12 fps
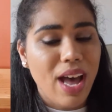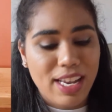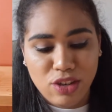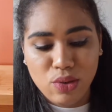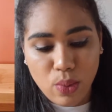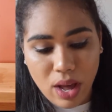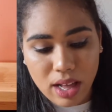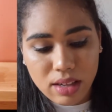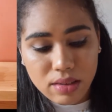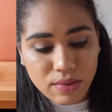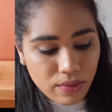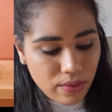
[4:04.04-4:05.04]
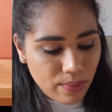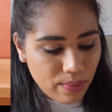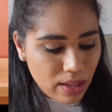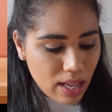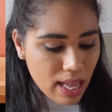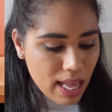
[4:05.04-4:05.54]
at 12.
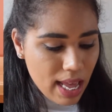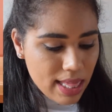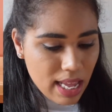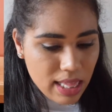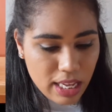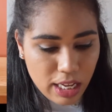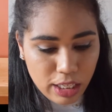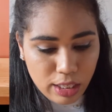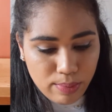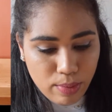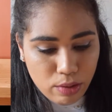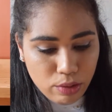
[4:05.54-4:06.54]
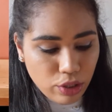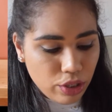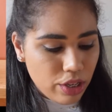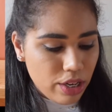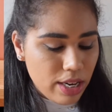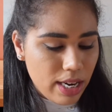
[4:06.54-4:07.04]
Then the
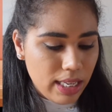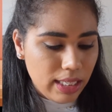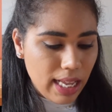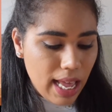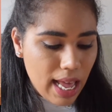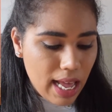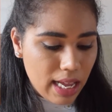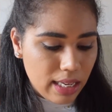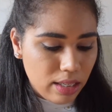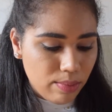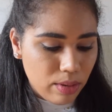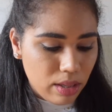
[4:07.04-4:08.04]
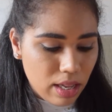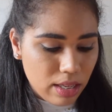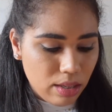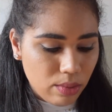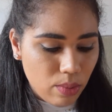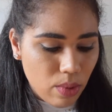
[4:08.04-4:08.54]
exposure is at
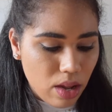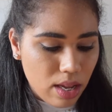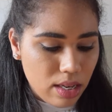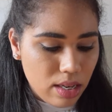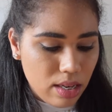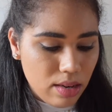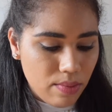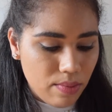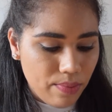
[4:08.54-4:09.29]
+1.